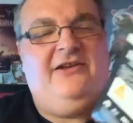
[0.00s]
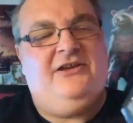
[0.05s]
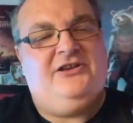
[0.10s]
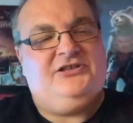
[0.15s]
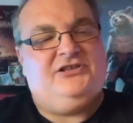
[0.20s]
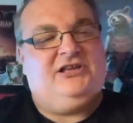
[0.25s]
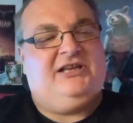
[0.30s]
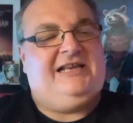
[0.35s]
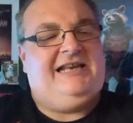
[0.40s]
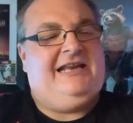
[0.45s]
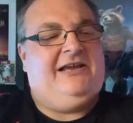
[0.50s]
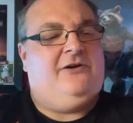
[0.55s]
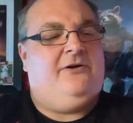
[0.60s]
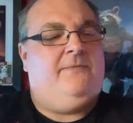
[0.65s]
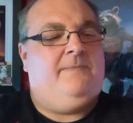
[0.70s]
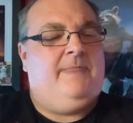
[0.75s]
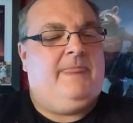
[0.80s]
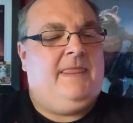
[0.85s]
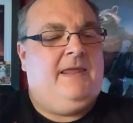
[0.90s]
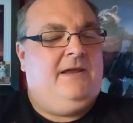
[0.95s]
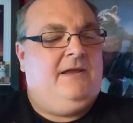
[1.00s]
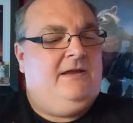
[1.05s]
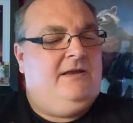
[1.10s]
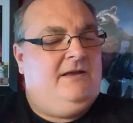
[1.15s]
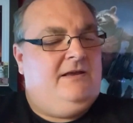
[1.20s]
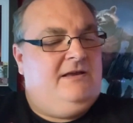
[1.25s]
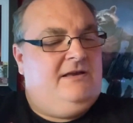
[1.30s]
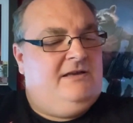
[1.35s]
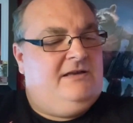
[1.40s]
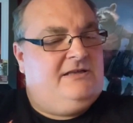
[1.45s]
as the Klingon.
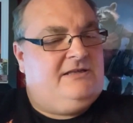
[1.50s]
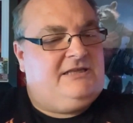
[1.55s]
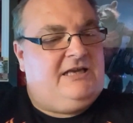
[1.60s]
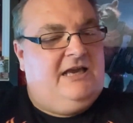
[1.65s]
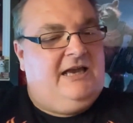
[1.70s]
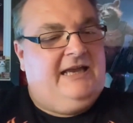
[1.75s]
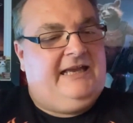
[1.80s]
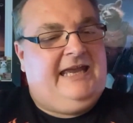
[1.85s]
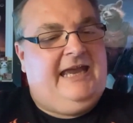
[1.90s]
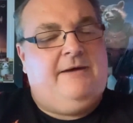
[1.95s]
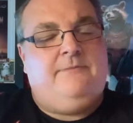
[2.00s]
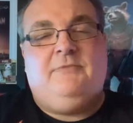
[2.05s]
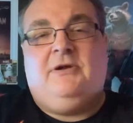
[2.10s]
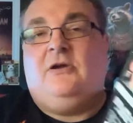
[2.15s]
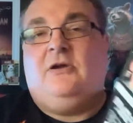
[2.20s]
So again, we